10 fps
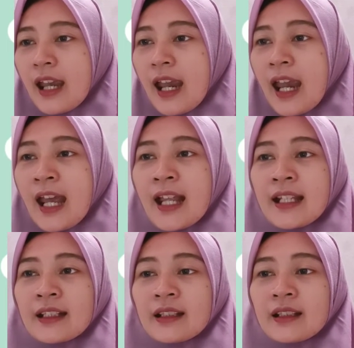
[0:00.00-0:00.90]

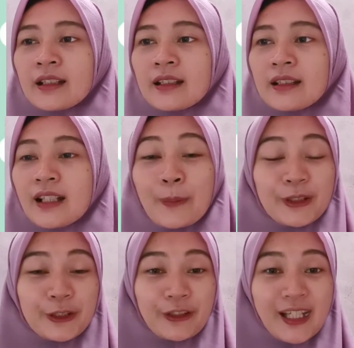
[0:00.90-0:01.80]
And number
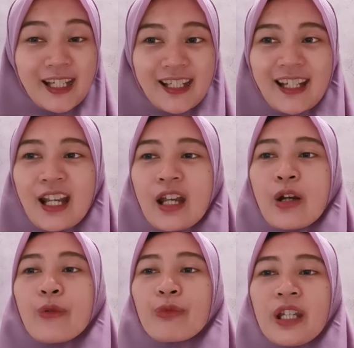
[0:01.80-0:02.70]
3.
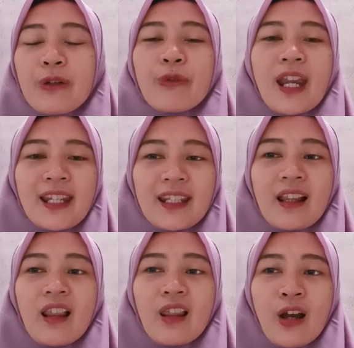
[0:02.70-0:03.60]
We waited
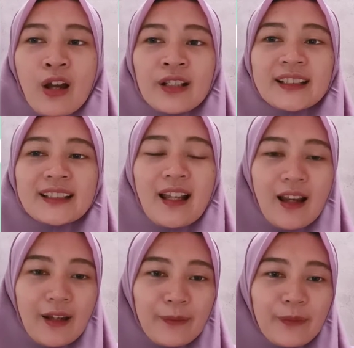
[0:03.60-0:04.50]
a long
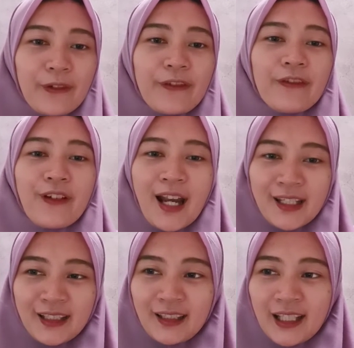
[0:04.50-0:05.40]
time.
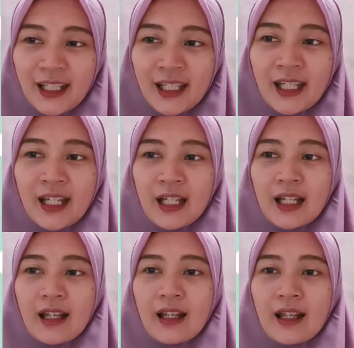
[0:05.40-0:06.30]
Finally,
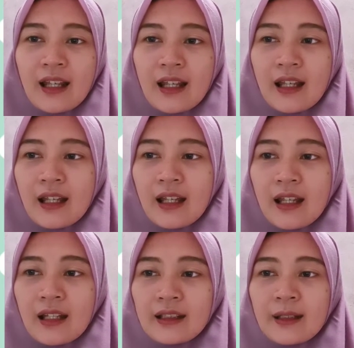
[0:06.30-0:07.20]

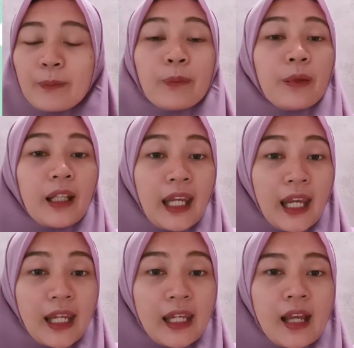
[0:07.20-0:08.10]
the
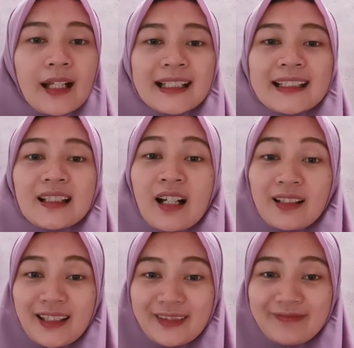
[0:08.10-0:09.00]
play
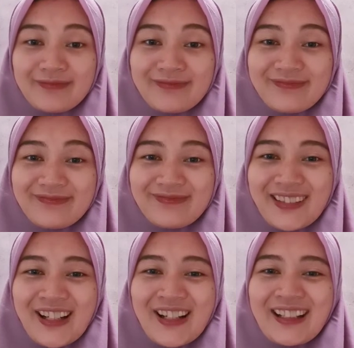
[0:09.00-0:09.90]
started.
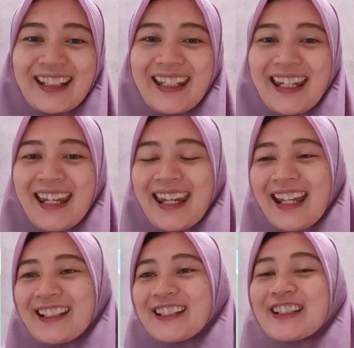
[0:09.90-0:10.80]

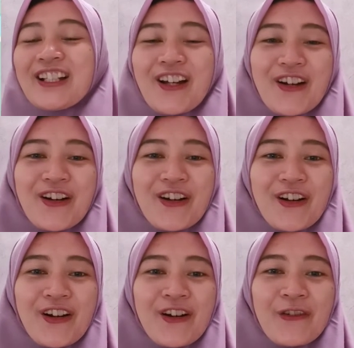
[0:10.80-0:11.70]
Okay,
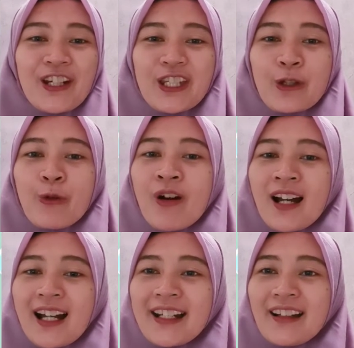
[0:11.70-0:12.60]
so which
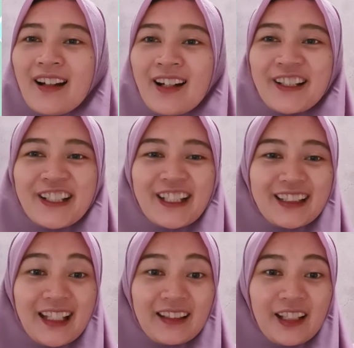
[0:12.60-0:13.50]
one are the
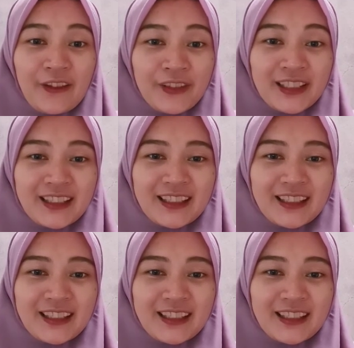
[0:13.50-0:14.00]
connectives?